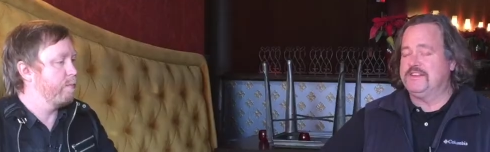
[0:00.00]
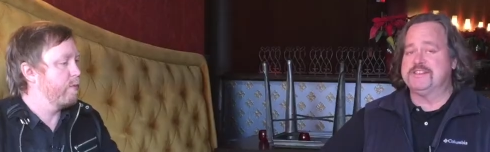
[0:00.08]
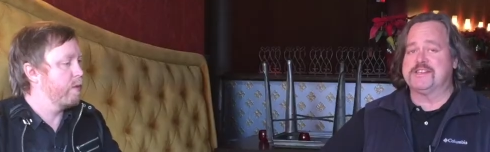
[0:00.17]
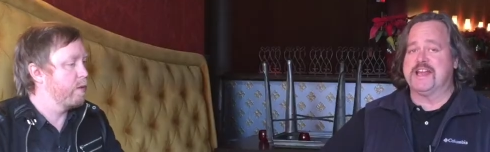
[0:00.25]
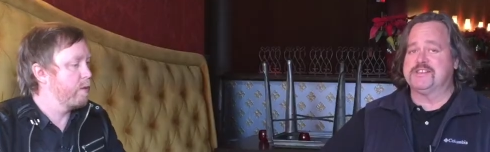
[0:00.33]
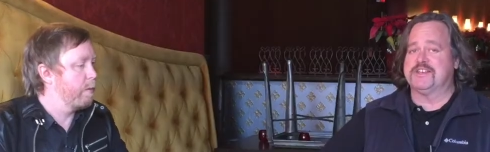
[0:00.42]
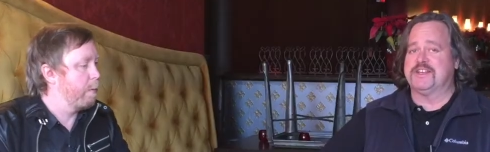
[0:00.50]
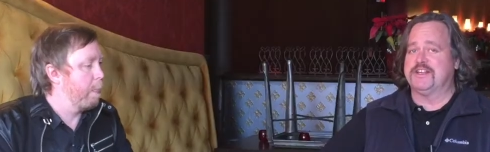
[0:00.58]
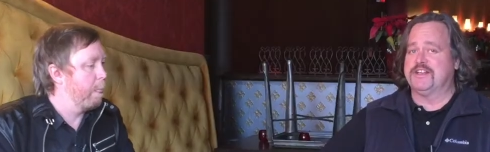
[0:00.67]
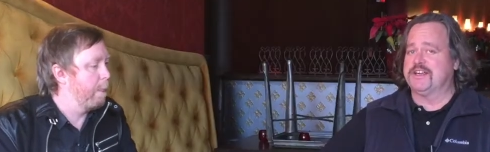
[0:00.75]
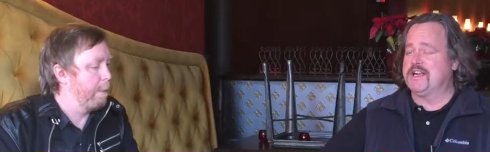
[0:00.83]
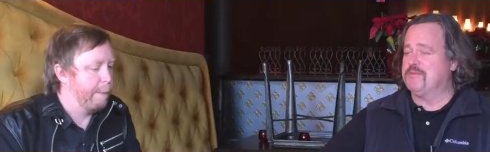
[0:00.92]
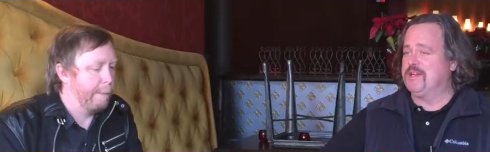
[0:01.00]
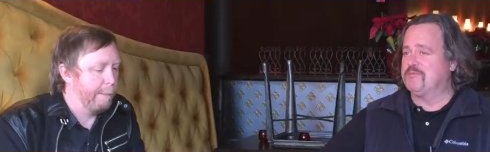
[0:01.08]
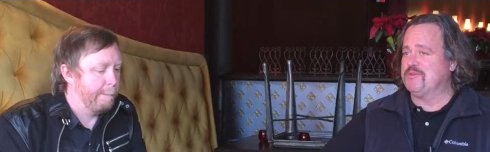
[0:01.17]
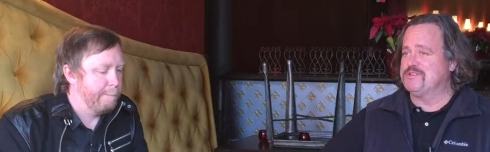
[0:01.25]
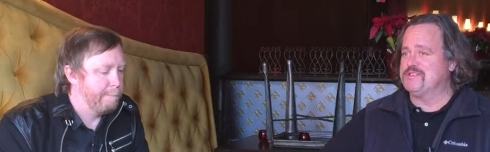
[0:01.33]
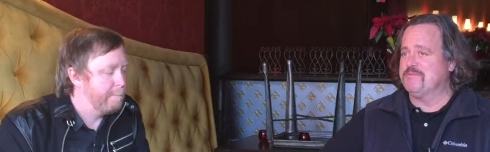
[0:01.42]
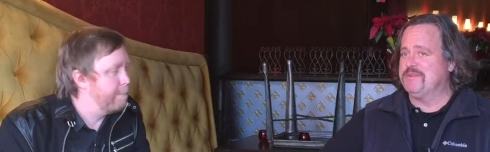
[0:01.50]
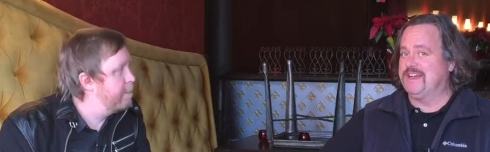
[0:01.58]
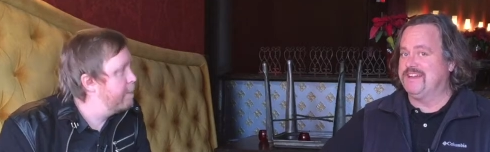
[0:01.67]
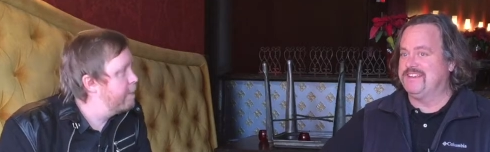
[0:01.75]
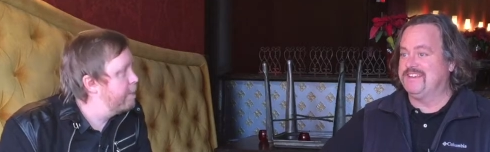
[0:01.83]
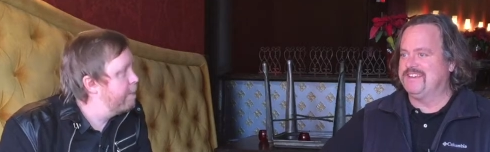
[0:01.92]
Speaker 1: these guys are good at coming up with some
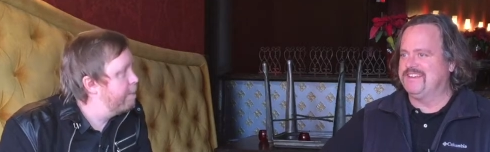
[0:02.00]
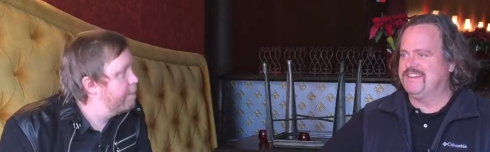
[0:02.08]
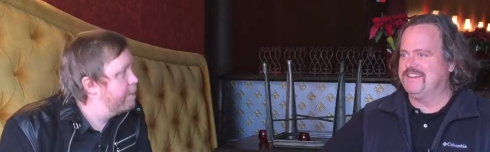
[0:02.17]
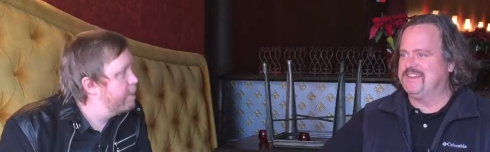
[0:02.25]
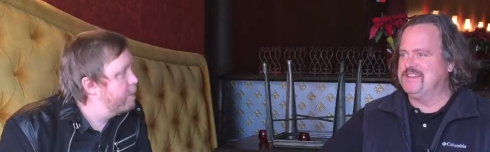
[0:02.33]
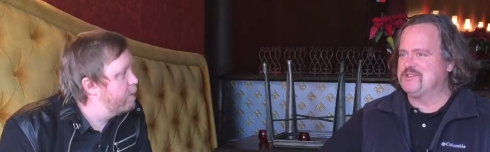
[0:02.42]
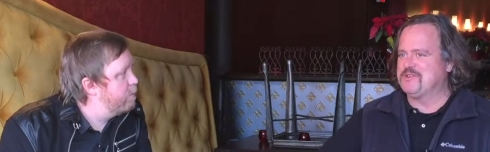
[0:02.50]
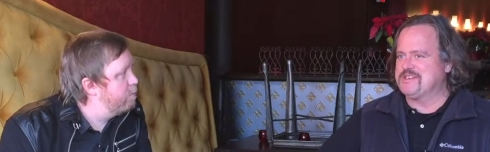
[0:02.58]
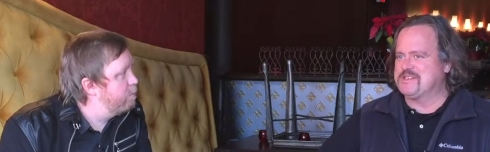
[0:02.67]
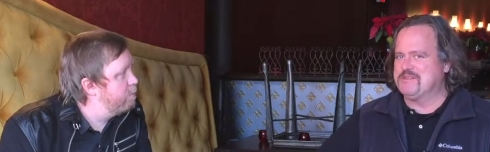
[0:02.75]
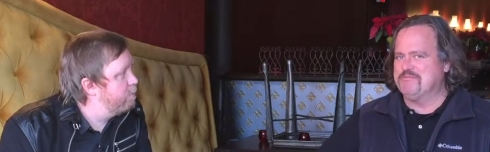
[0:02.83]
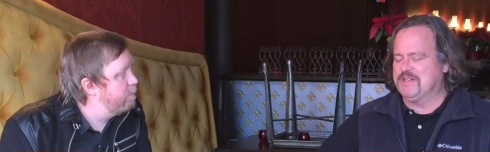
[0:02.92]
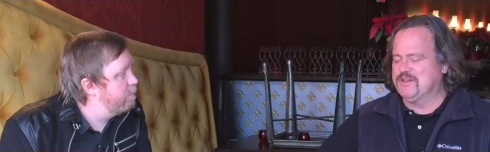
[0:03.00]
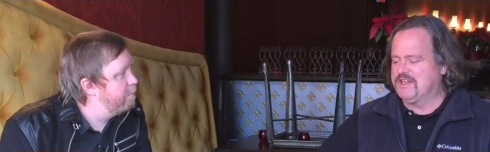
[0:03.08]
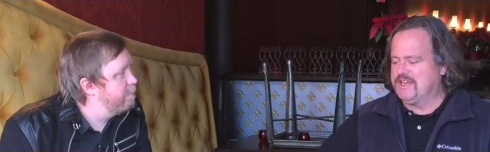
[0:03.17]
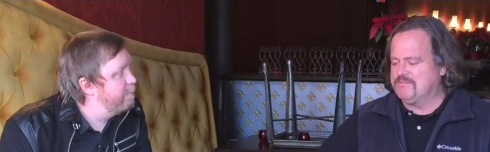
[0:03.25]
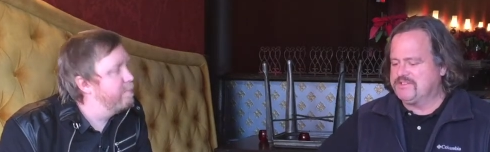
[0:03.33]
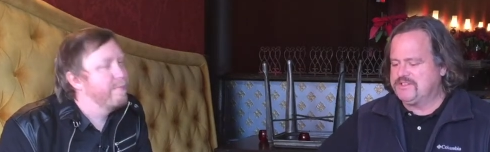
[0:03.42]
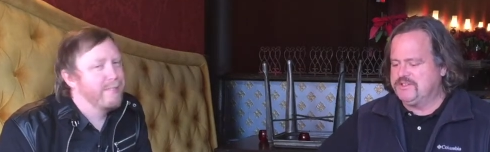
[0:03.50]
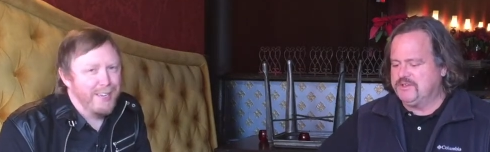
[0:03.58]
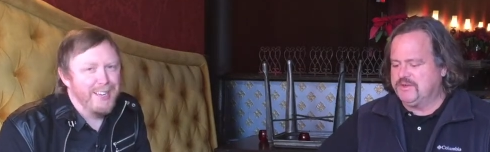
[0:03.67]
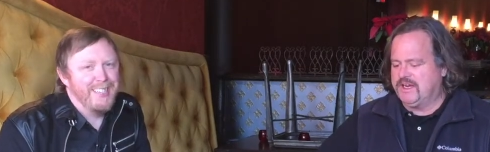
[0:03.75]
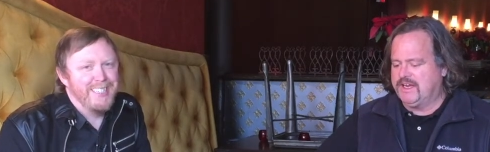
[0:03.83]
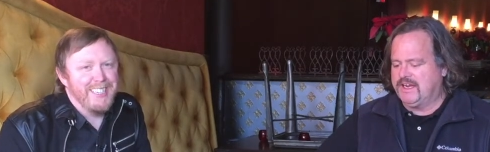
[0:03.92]
uh, uh, interesting beer names
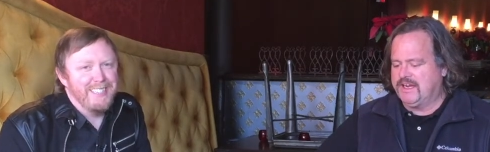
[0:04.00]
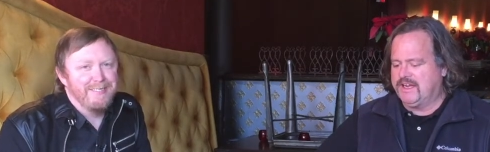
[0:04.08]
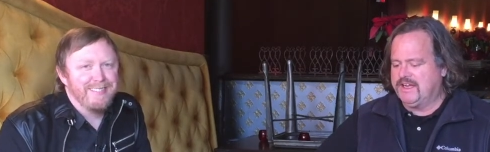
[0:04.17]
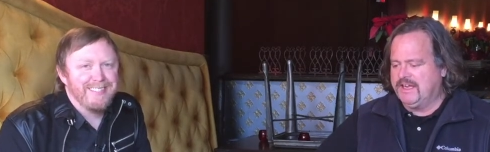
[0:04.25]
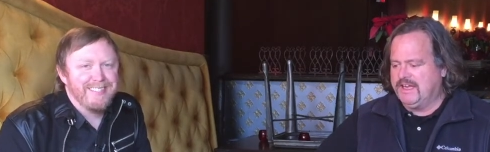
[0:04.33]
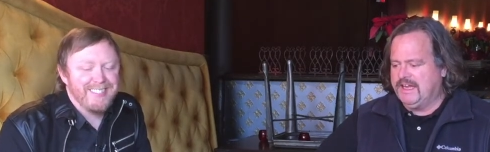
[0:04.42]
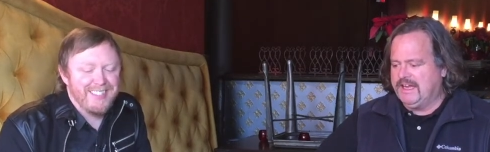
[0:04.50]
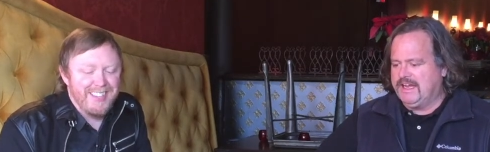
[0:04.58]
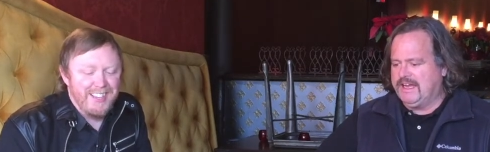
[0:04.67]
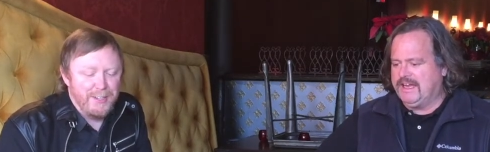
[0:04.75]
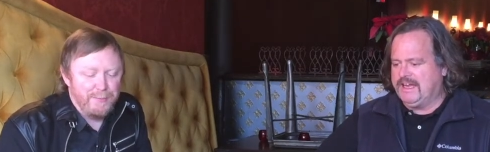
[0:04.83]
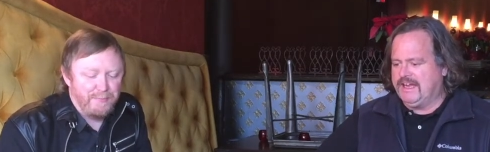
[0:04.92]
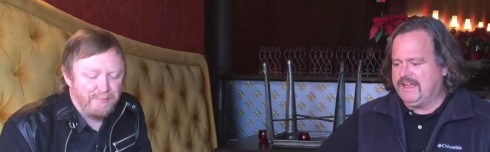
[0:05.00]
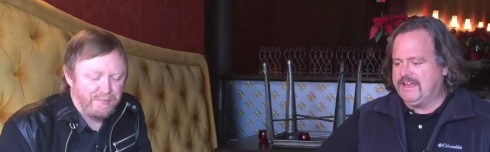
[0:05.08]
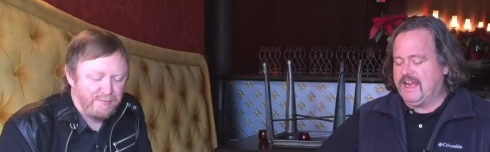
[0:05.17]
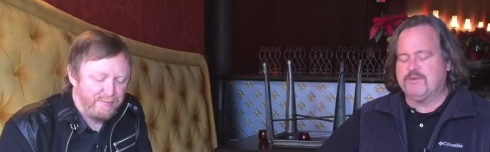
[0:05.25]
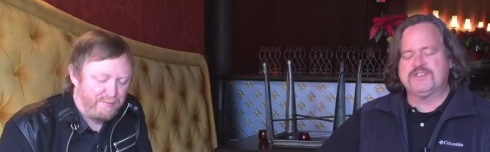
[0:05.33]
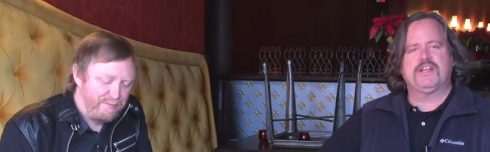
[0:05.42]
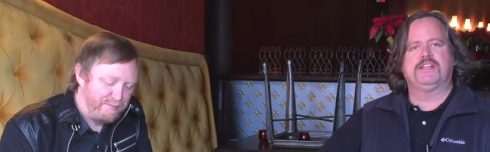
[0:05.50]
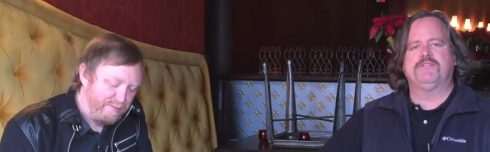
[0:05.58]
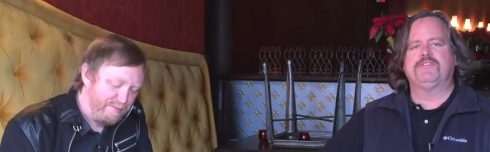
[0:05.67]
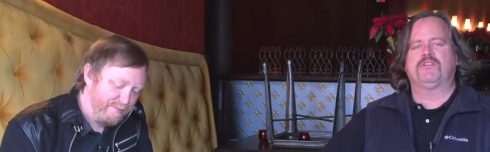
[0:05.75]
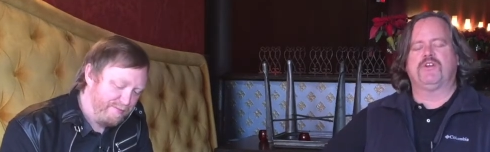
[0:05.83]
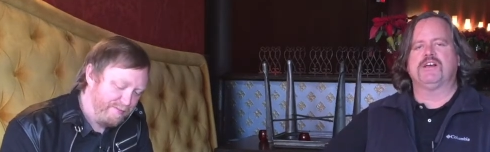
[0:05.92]
too. Uh, Indeed. Uh, yeah, I wish I
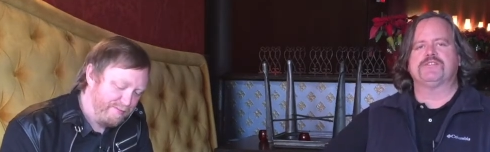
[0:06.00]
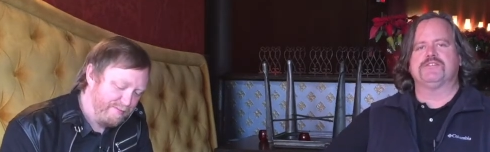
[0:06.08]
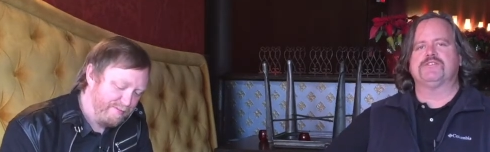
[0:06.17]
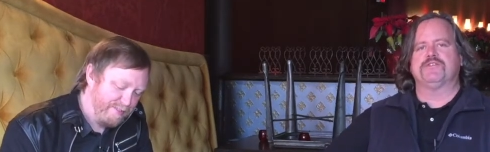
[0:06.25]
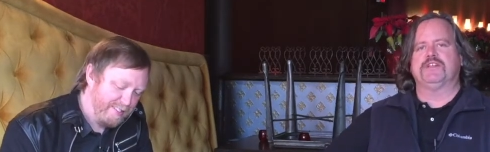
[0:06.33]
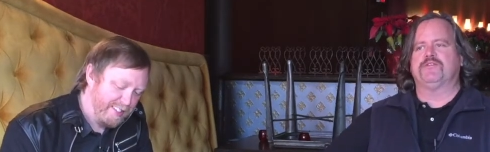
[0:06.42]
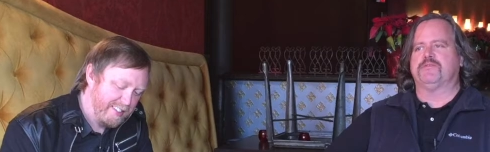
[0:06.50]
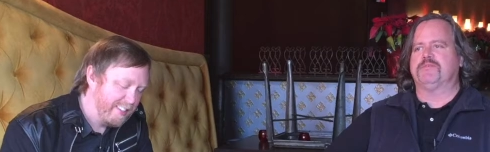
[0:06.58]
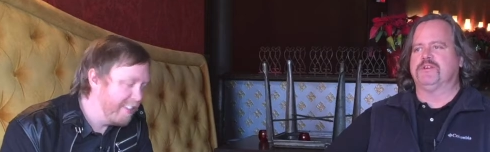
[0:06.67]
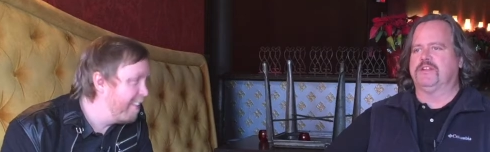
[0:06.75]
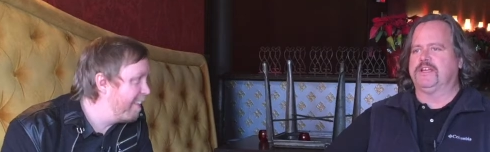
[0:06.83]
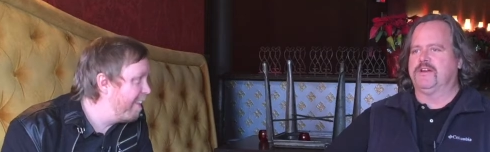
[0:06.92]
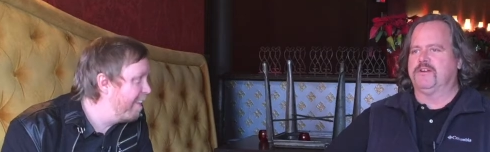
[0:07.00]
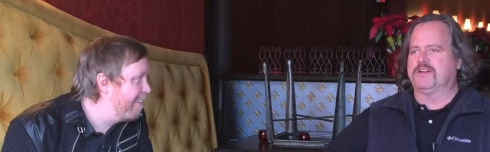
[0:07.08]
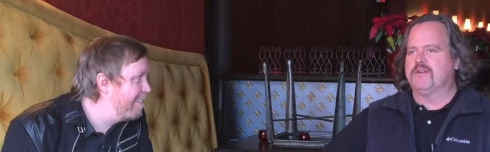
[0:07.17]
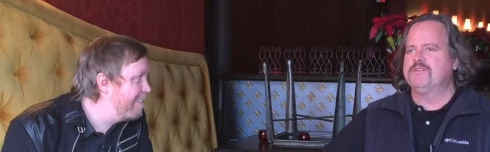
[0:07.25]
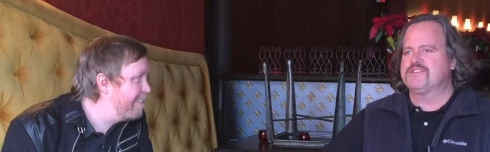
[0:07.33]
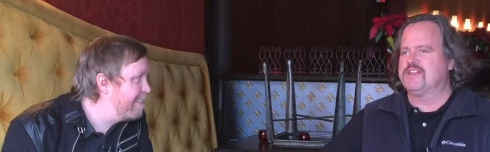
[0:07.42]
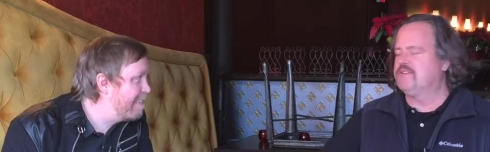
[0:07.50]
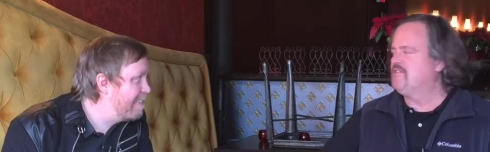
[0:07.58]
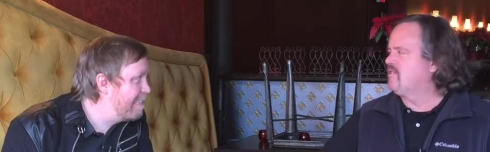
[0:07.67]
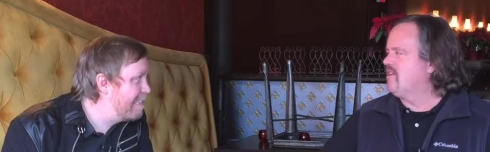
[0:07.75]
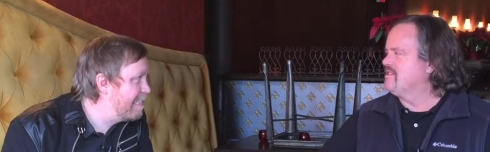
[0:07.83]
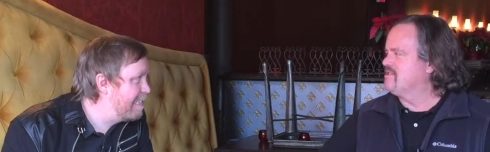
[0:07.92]
lived across the street from Burley Oak. I wish I lived
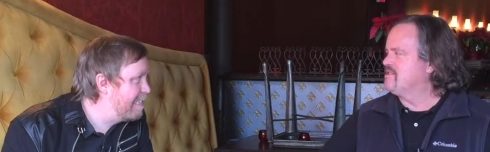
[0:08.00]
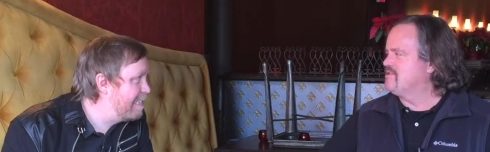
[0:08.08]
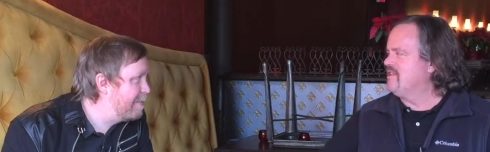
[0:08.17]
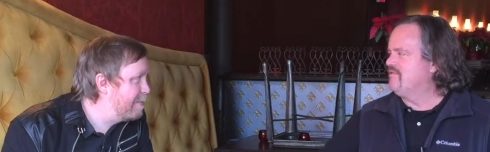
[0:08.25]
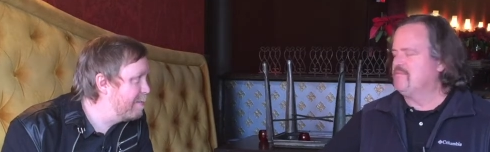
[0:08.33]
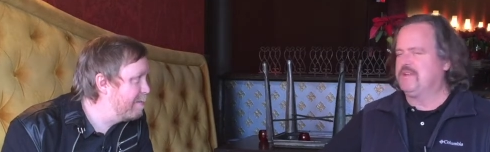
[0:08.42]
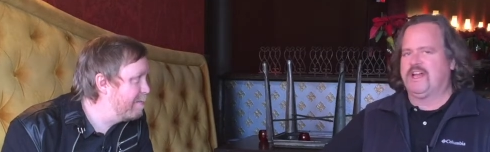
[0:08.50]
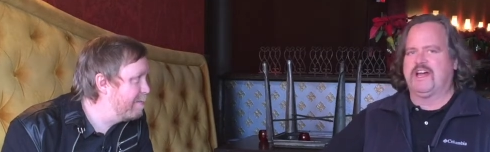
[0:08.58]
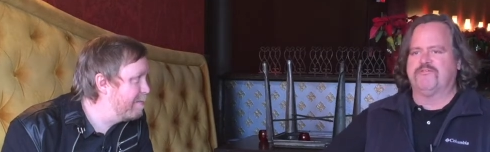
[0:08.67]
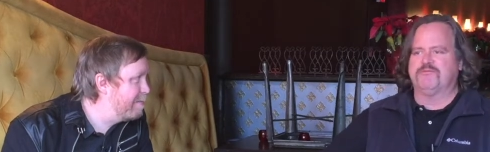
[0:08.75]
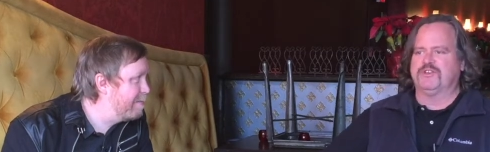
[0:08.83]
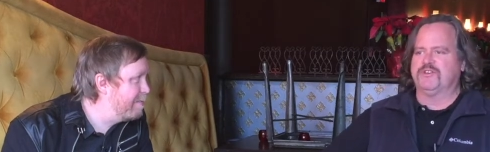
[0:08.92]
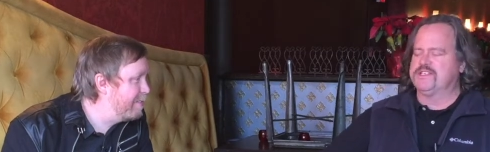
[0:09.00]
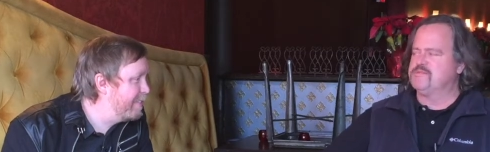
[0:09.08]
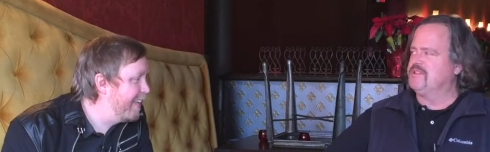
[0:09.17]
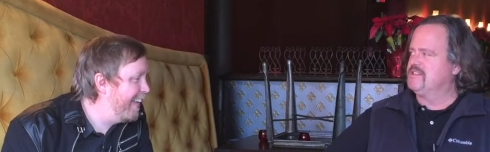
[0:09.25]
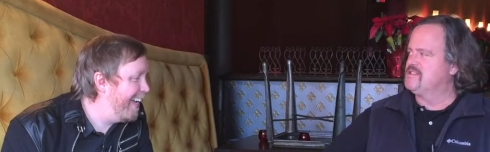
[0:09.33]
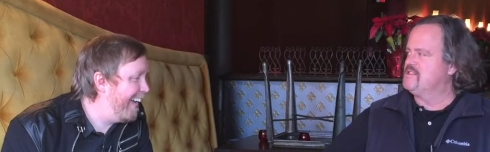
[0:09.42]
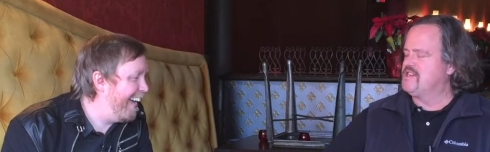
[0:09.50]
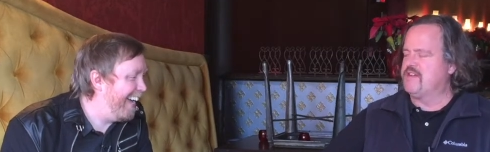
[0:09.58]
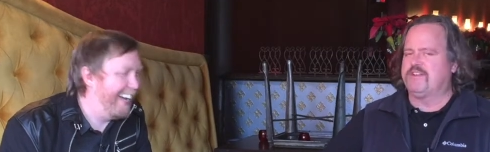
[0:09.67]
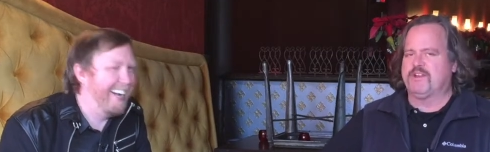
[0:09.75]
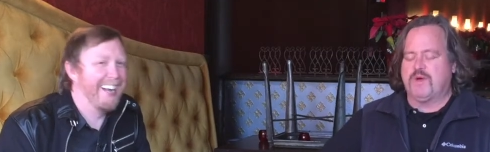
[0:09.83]
across the street from a lot of breweries, but this is definitely